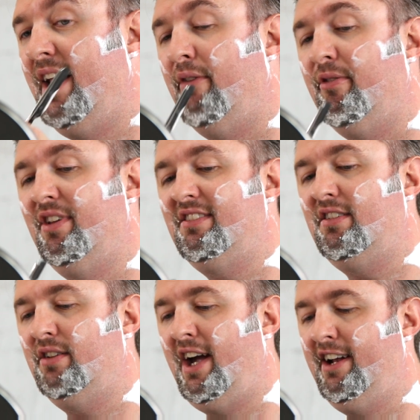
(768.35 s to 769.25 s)
Uh, for
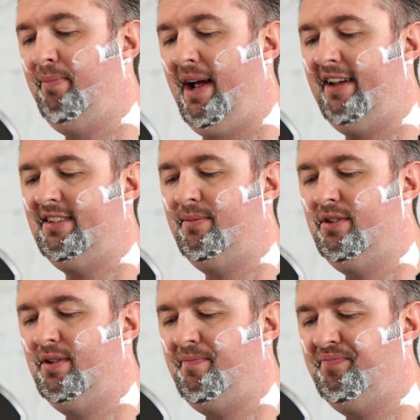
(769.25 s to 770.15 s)
this little kind of pass I'm
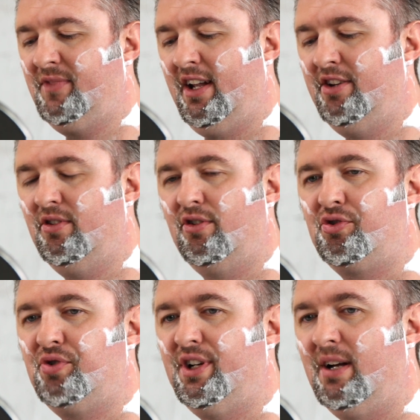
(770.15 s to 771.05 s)
doing, I'm kind of doing a
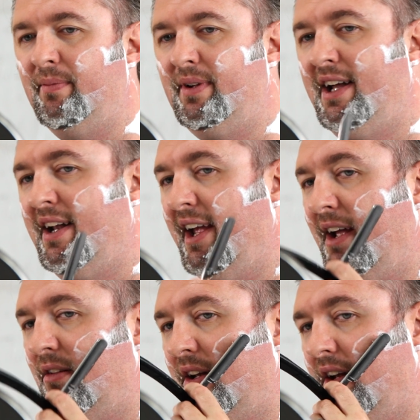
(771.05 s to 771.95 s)
little trick. I'm kind of
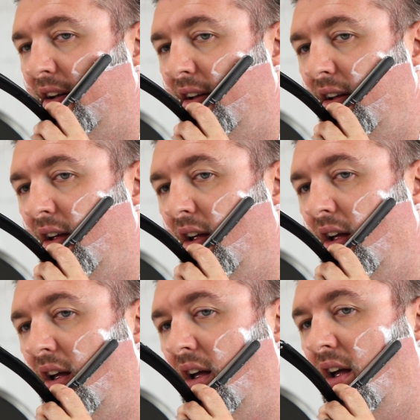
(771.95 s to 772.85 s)
angling it
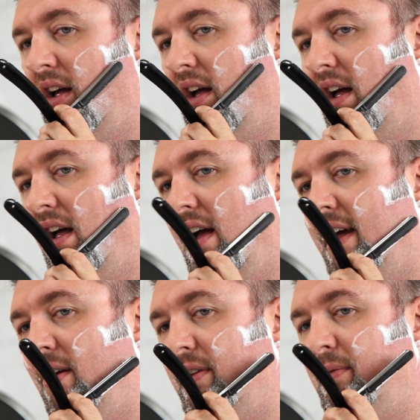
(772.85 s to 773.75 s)

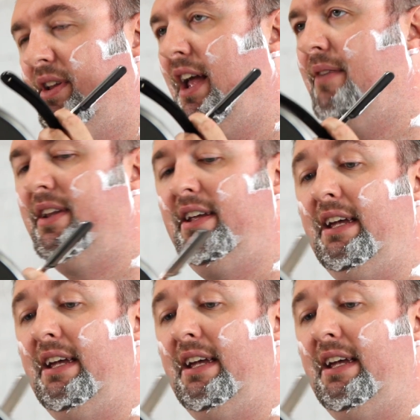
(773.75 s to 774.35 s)
and only really having the